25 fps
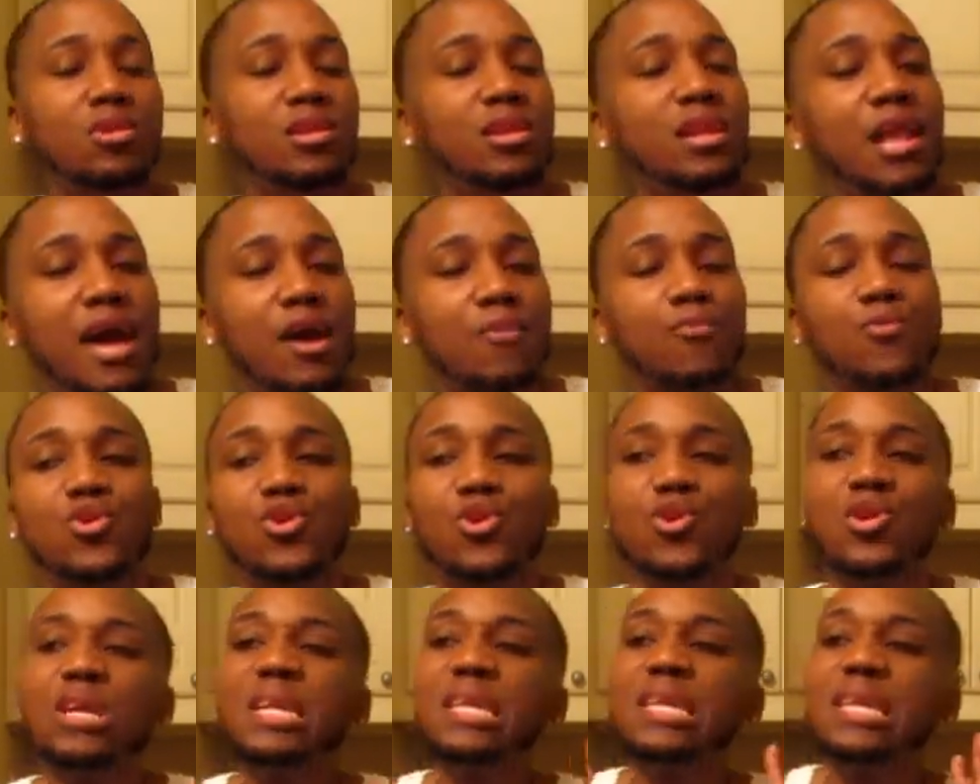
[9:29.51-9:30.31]
like
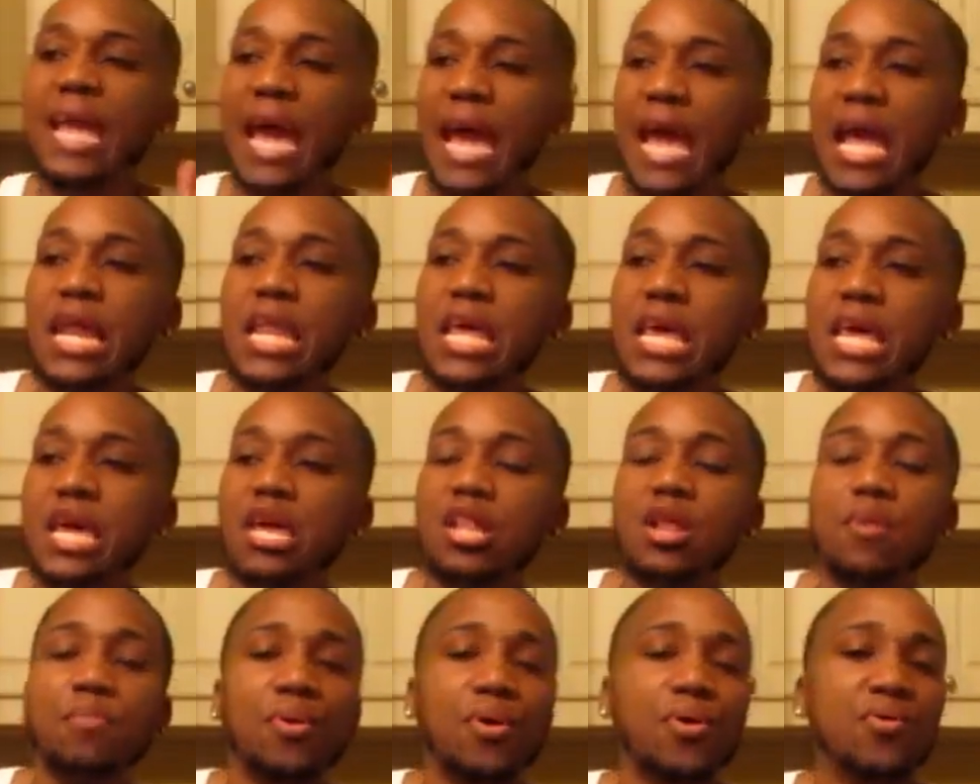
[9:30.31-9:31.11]
when you're
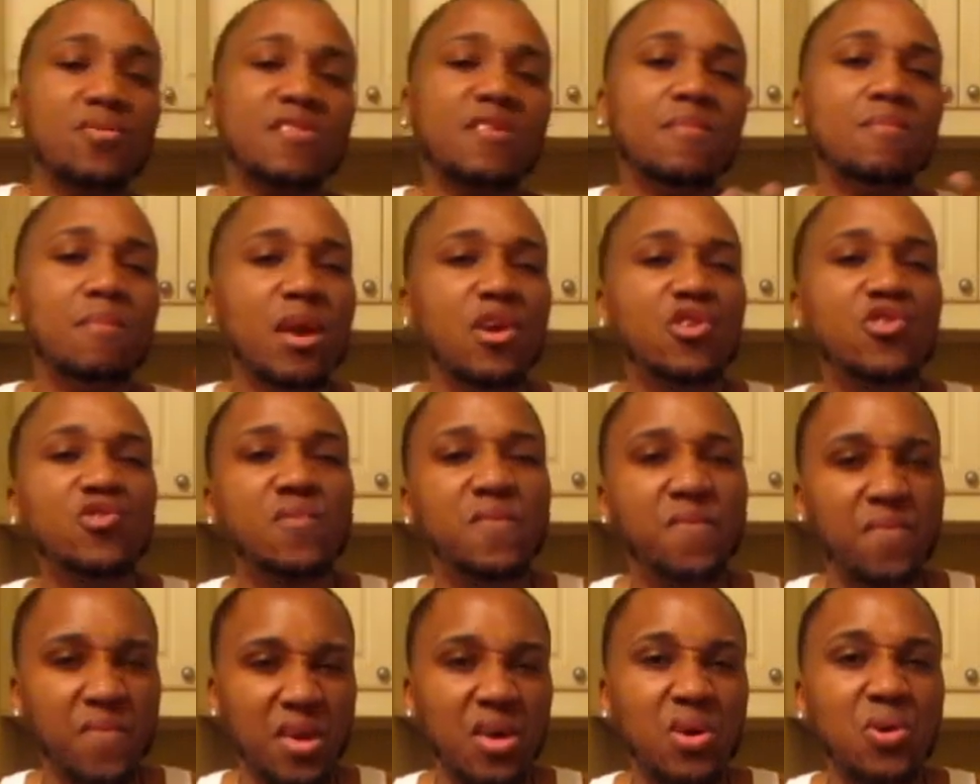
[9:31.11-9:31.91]
dating and a person makes
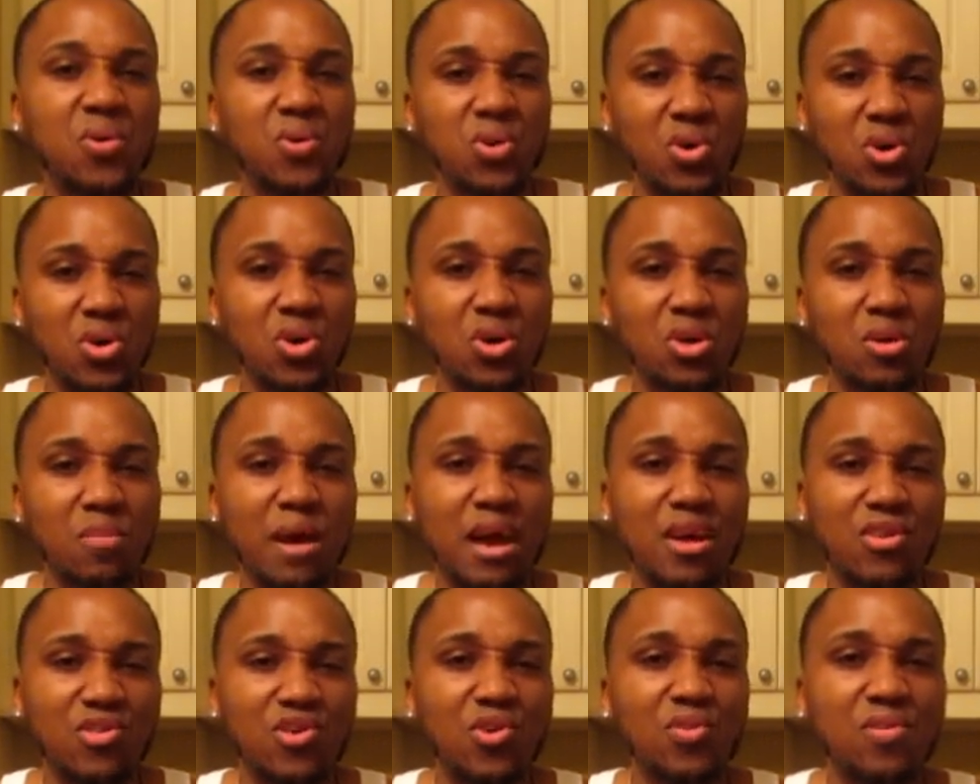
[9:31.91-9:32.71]
you feel good
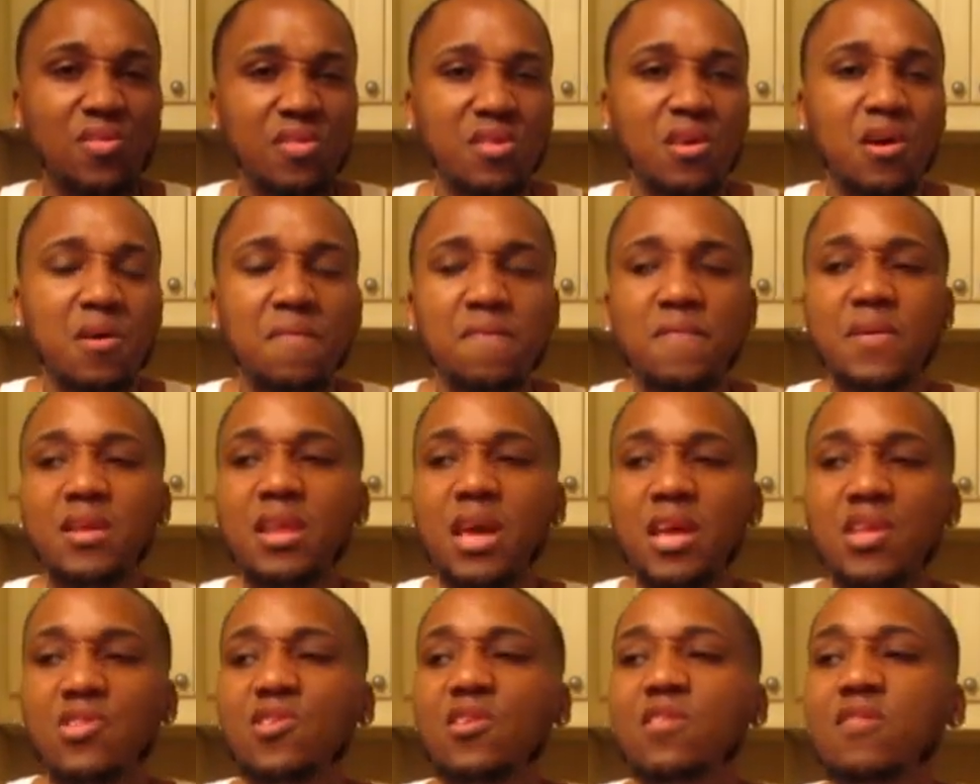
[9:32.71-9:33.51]
about yourself
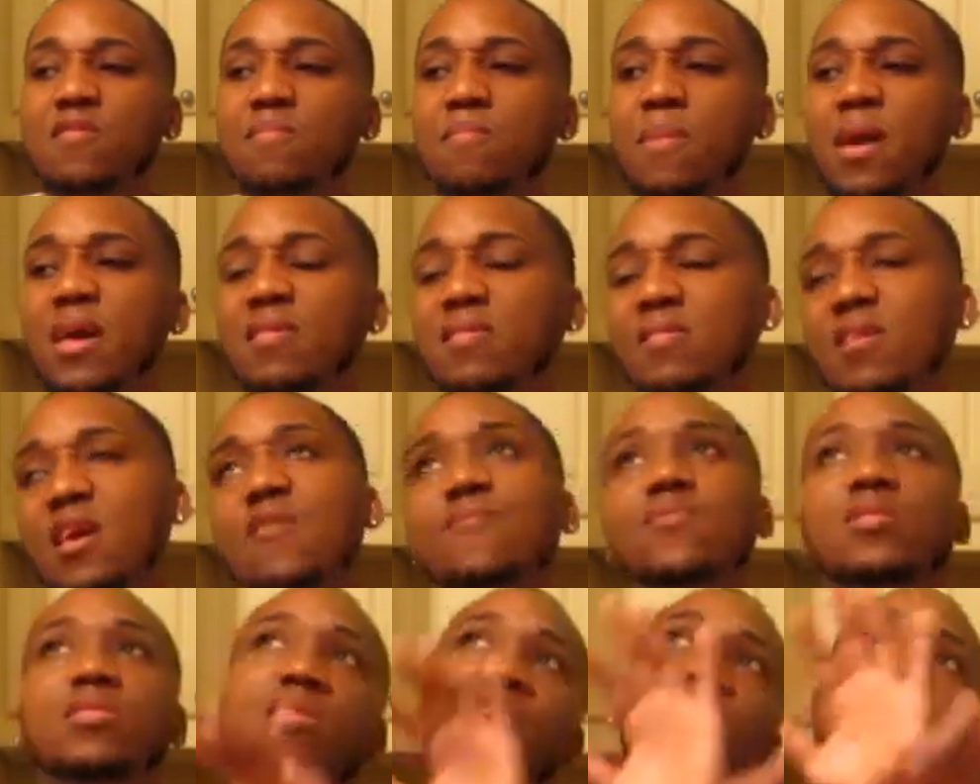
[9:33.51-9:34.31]
and they just makes
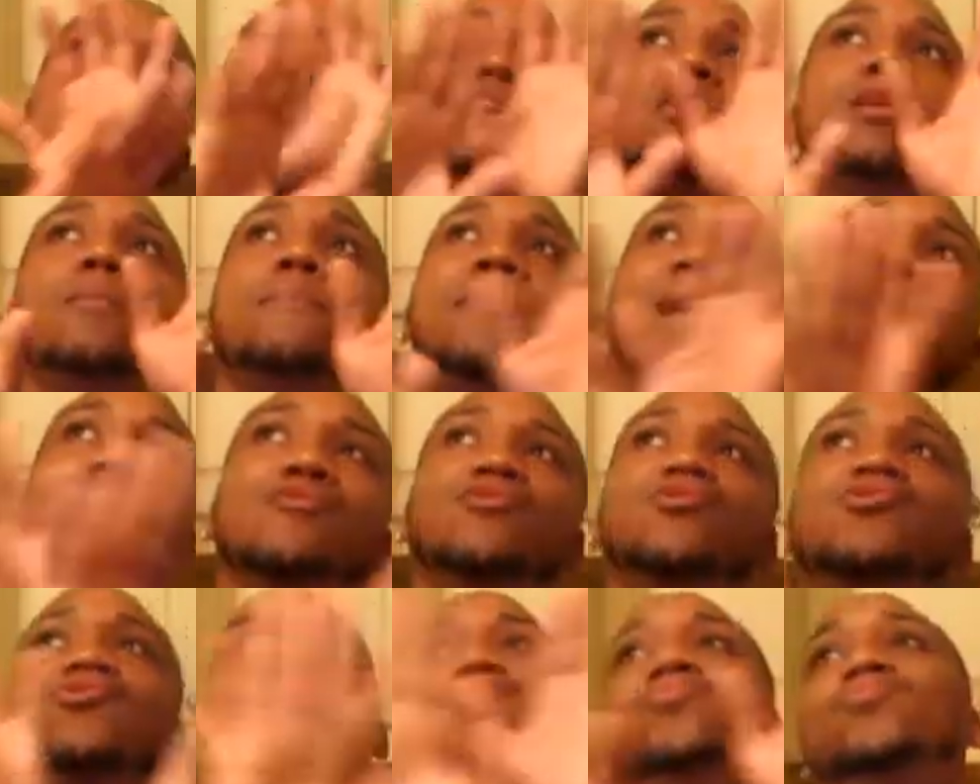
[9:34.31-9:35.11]
everything
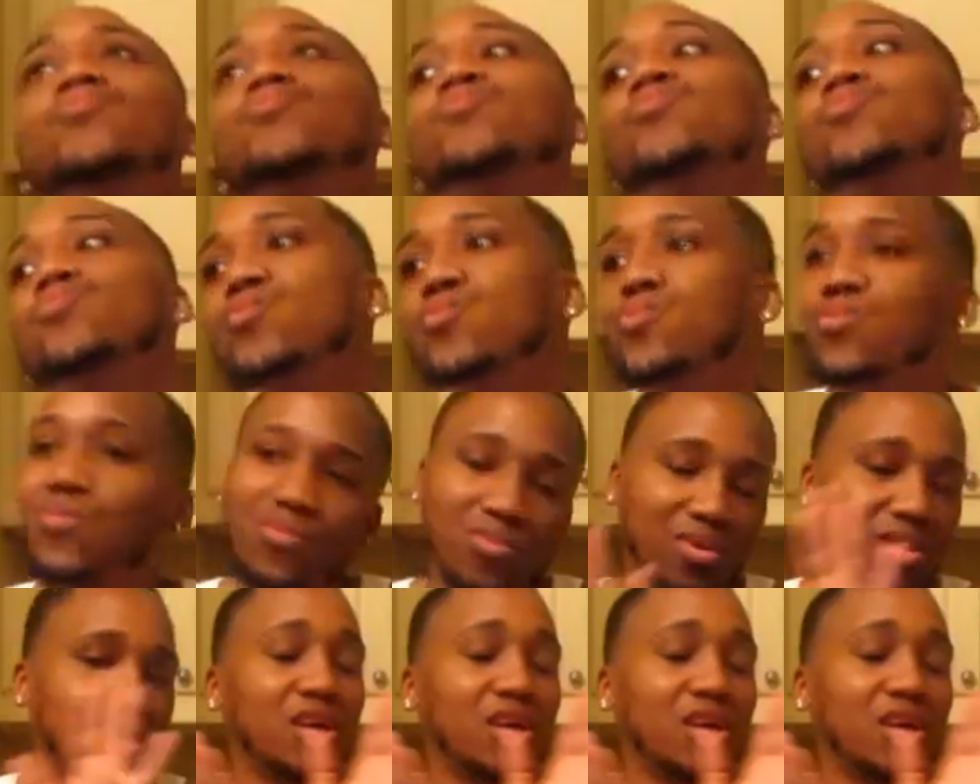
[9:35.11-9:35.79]
about you